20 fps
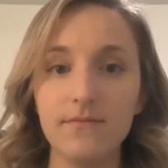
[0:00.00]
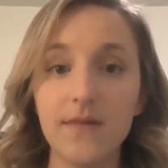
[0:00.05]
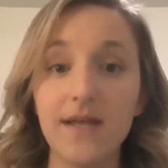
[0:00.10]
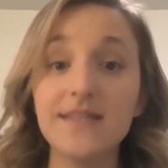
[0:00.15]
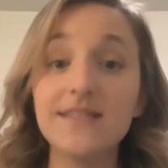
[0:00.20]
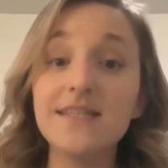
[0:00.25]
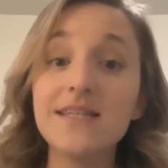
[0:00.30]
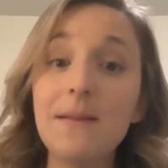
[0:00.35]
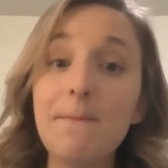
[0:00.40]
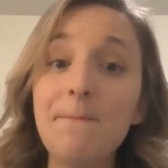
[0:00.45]

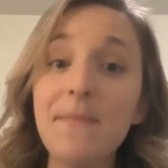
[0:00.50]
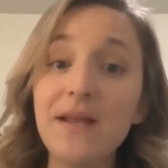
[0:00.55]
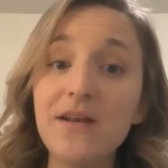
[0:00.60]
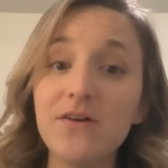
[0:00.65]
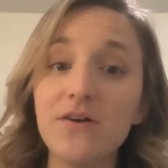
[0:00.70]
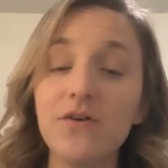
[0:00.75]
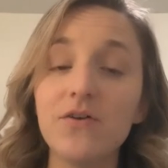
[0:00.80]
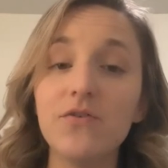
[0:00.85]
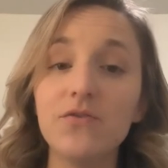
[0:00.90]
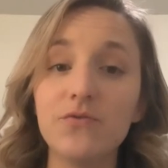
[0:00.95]
It's in the
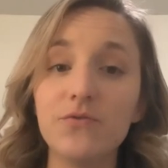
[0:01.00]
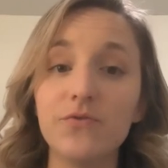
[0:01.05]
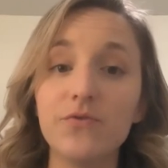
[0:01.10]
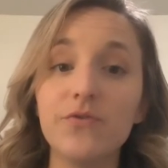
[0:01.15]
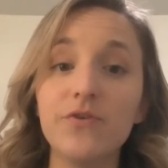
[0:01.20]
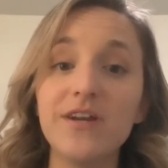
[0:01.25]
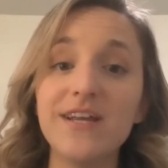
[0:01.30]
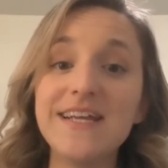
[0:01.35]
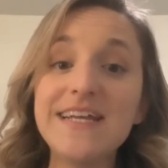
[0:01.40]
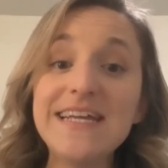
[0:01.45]
middle.
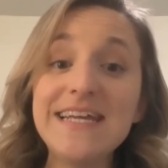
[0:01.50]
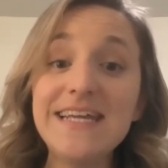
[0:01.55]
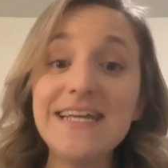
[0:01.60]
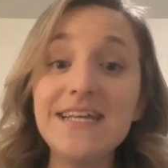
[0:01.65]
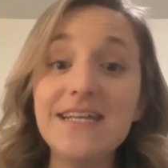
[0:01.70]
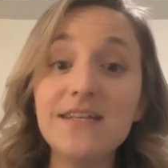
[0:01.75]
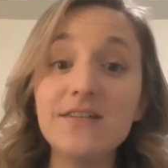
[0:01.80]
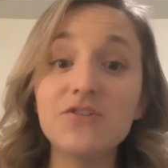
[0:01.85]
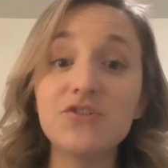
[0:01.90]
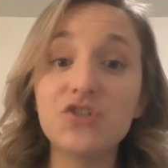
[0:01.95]
R
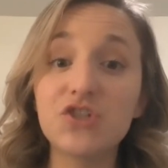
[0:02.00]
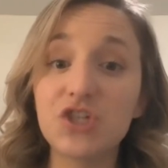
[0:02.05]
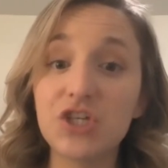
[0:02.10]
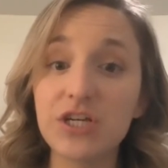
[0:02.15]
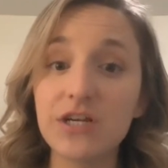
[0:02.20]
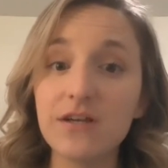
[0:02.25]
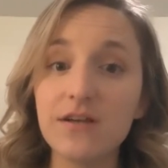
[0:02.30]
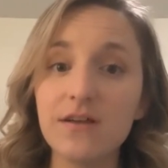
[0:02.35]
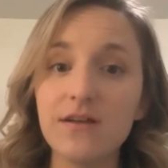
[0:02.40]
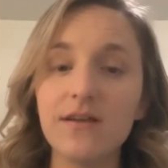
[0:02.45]

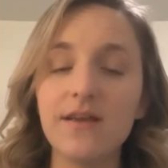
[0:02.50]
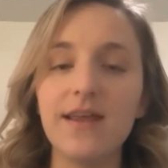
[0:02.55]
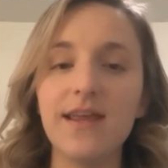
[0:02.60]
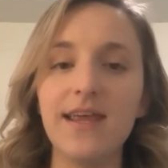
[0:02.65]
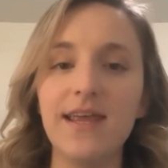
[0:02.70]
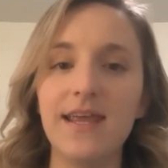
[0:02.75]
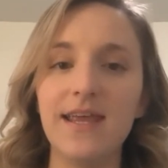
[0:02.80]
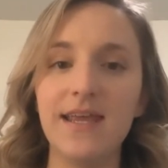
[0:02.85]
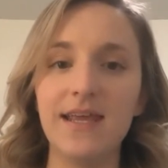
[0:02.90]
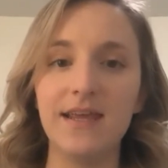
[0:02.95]

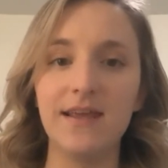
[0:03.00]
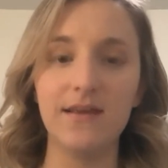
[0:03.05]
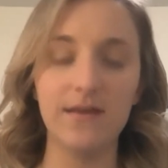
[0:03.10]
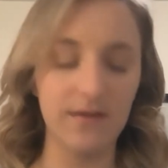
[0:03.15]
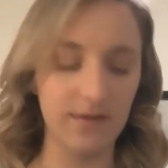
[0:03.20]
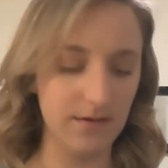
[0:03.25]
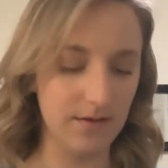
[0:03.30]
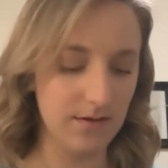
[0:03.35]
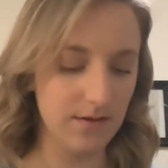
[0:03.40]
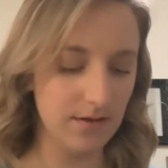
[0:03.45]
each-ing.
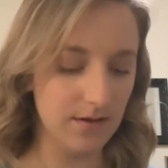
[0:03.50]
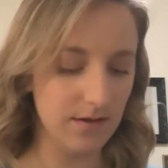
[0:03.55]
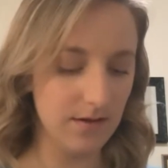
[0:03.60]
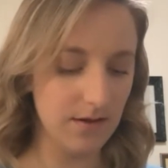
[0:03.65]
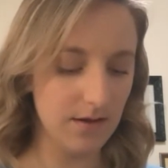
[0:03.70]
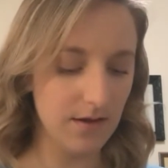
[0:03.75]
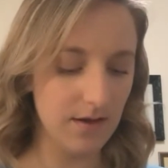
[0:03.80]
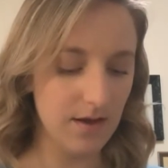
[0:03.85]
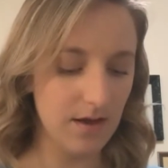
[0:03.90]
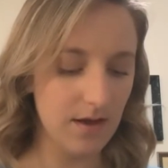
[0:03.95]

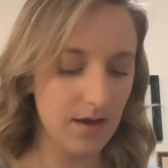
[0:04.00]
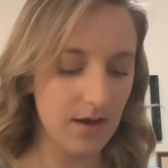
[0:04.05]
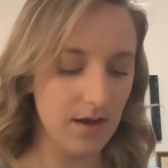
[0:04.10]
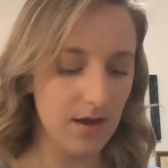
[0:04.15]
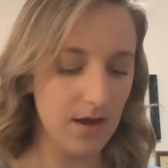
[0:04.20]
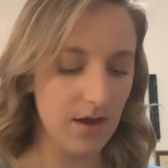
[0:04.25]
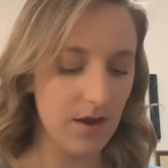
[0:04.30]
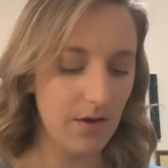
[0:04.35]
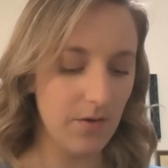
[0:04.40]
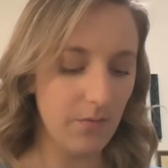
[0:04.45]

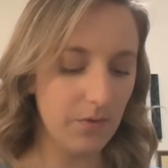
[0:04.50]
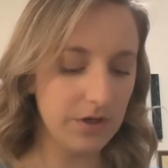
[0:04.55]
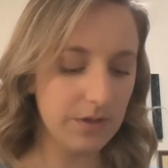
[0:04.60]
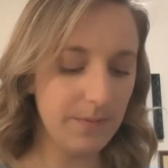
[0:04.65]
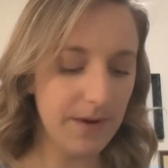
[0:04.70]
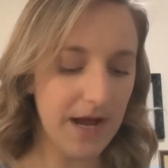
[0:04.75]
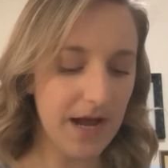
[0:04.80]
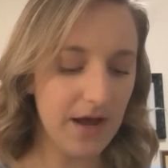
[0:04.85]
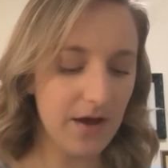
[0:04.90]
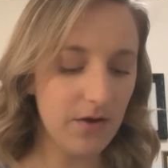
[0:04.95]
What
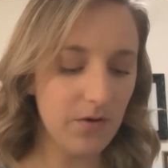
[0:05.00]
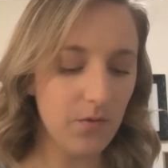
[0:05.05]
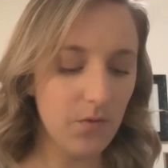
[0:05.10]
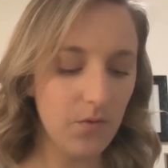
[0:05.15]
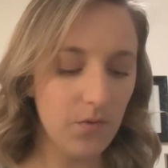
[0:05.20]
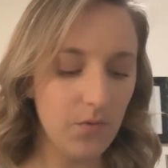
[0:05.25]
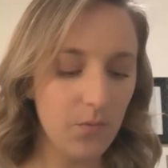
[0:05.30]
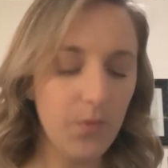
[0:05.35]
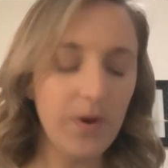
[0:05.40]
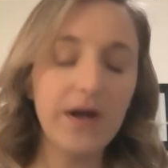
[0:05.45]
about
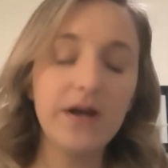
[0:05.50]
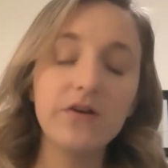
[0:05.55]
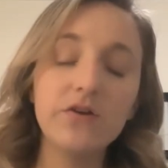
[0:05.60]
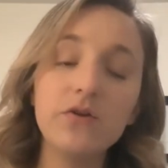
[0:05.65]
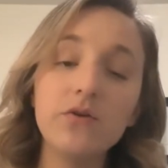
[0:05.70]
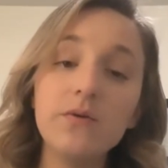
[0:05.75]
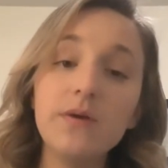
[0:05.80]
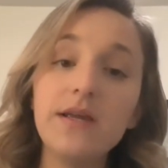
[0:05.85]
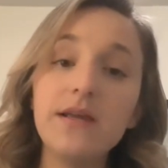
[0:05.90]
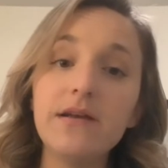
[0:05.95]
where do
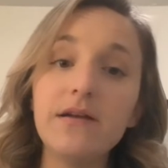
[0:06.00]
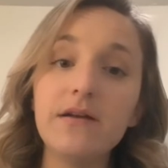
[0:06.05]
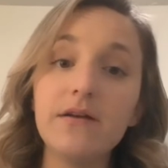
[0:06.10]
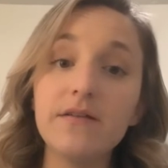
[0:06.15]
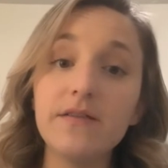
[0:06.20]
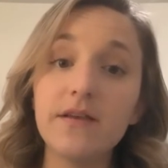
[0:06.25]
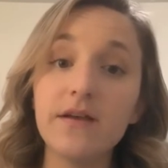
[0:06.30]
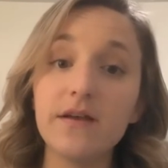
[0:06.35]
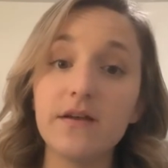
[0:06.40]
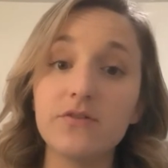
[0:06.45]
you hear
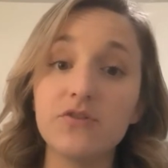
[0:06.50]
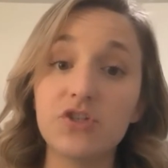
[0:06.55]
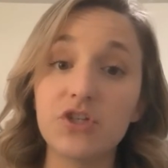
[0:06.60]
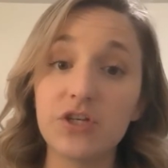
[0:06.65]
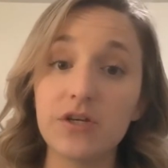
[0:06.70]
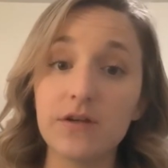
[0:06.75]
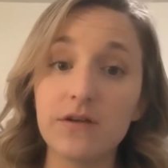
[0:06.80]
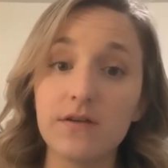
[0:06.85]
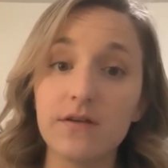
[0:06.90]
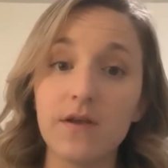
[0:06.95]
the
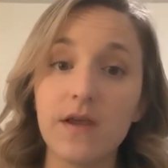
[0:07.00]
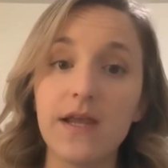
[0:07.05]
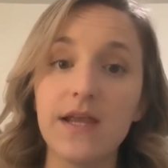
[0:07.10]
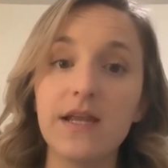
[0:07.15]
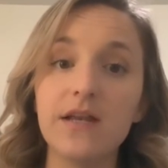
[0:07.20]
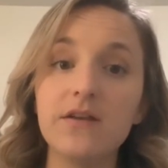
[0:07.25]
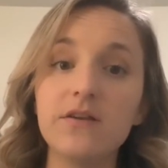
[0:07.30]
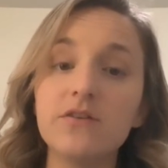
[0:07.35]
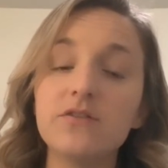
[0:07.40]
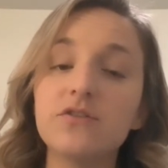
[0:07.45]
ch
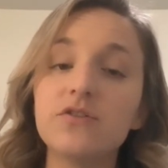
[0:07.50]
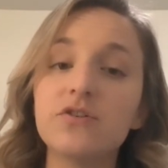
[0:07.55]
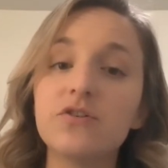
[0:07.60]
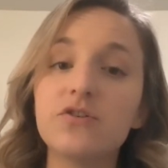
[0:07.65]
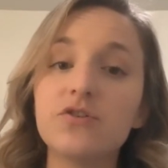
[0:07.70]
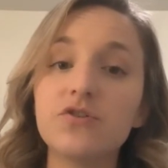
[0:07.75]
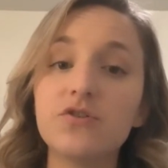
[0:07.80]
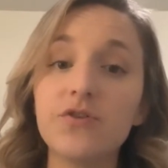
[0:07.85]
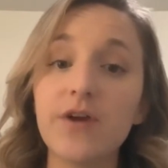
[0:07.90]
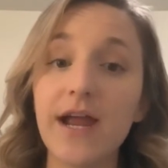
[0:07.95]
in
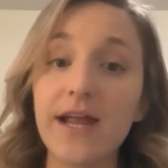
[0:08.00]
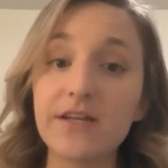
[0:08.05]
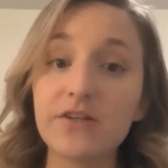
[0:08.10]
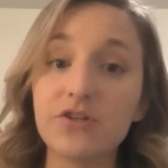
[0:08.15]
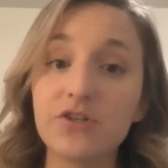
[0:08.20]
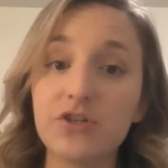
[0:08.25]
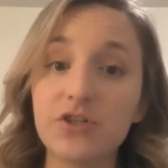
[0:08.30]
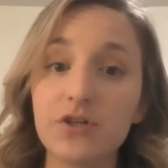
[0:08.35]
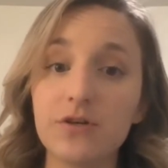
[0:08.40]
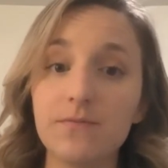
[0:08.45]

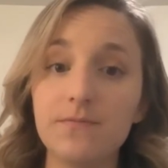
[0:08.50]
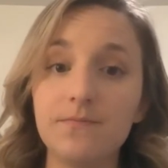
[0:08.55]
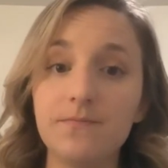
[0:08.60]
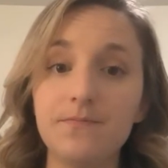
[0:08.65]
stretch?